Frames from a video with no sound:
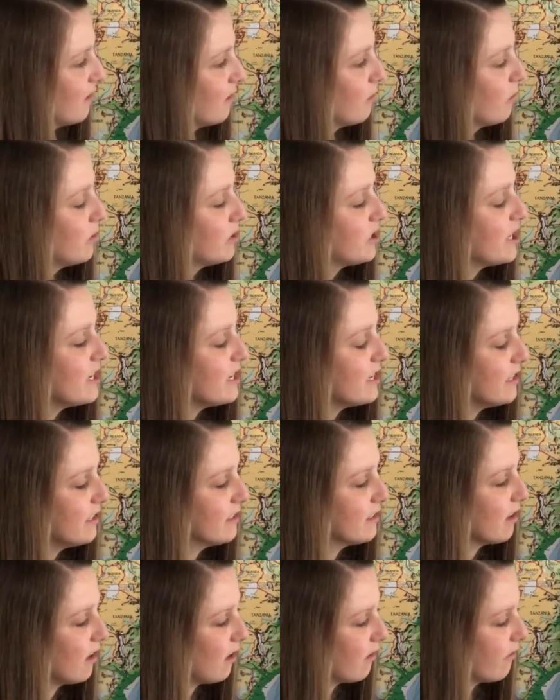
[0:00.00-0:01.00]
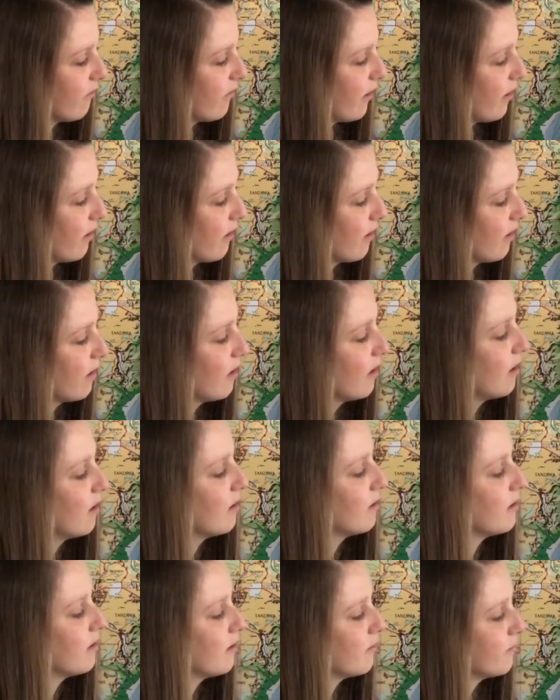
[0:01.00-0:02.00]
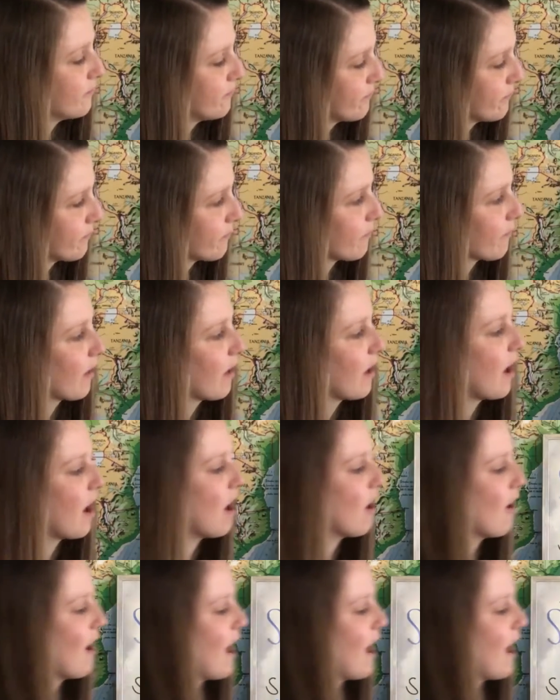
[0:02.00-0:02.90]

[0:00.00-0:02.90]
which he eats often. Our